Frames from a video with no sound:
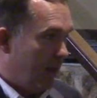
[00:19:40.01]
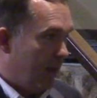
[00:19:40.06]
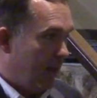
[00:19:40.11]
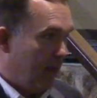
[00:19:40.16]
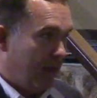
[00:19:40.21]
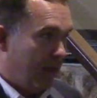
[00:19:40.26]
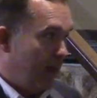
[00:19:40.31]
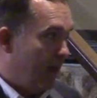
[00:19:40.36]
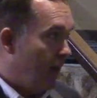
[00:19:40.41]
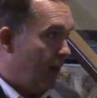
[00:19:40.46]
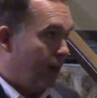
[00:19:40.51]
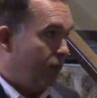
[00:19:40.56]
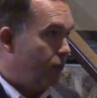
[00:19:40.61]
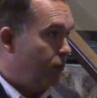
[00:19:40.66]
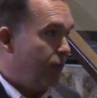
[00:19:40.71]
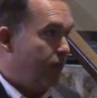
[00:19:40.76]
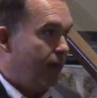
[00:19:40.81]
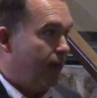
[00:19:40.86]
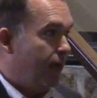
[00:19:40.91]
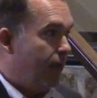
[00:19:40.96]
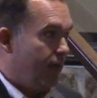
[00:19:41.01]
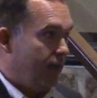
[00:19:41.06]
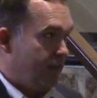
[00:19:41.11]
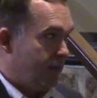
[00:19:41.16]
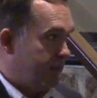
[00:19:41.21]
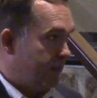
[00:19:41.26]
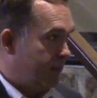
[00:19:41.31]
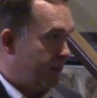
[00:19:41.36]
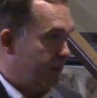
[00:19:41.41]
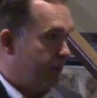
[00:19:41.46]
Not 3
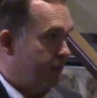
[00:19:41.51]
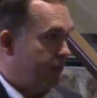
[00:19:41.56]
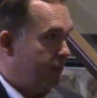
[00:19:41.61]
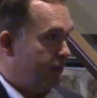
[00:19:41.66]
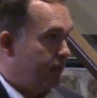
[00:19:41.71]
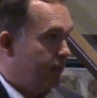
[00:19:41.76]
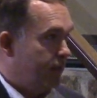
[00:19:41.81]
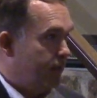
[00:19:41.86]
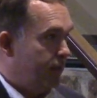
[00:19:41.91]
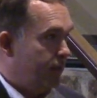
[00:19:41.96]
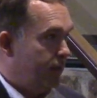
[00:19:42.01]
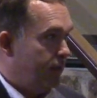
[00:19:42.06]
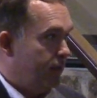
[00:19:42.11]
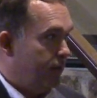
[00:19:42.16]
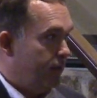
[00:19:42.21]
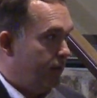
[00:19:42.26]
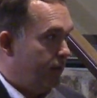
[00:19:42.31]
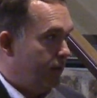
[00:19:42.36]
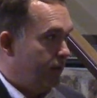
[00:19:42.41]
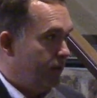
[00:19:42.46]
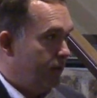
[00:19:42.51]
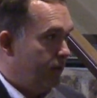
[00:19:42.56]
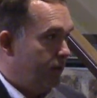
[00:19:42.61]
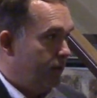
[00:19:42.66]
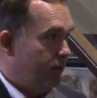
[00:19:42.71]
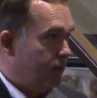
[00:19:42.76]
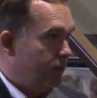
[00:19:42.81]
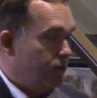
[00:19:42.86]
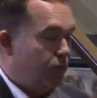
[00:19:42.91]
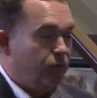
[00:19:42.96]
days,
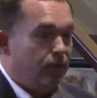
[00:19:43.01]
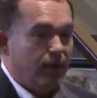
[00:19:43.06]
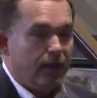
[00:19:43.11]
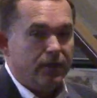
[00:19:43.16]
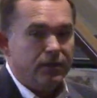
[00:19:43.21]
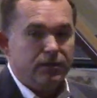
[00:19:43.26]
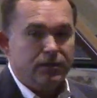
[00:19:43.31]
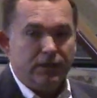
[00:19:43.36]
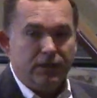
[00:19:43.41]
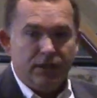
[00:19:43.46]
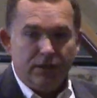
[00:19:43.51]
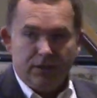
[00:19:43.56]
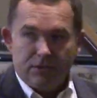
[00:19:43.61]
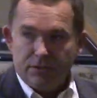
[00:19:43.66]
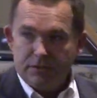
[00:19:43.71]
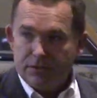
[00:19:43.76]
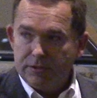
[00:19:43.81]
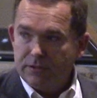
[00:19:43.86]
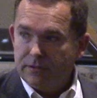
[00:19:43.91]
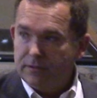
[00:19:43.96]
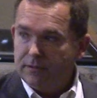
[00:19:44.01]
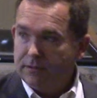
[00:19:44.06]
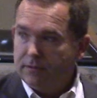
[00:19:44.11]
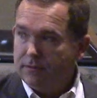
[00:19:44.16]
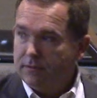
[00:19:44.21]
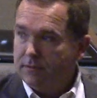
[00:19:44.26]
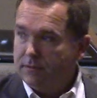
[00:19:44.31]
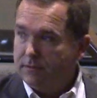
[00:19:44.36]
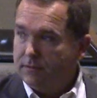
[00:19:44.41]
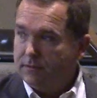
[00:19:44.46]
2,000 years,
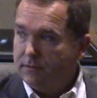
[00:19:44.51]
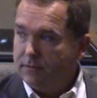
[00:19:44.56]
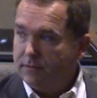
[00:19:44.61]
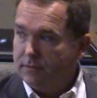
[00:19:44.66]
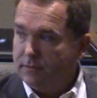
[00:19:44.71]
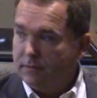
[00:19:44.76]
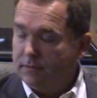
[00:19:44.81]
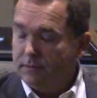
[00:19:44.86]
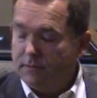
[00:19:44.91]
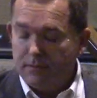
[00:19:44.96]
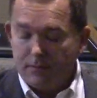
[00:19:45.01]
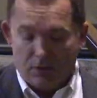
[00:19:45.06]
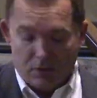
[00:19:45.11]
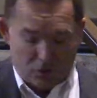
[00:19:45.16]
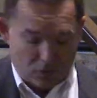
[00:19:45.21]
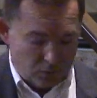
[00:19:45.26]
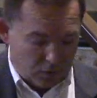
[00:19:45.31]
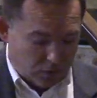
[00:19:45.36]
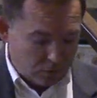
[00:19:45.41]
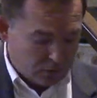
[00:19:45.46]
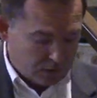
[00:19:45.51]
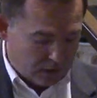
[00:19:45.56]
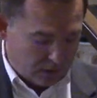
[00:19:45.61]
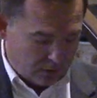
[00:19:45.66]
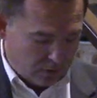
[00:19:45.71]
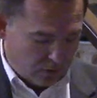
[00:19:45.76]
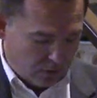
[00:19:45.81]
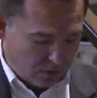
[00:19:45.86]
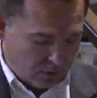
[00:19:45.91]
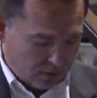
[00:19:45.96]
who knows how
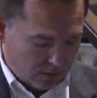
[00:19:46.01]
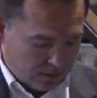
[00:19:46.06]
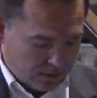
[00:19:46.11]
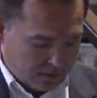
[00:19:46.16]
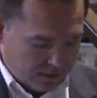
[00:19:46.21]
long.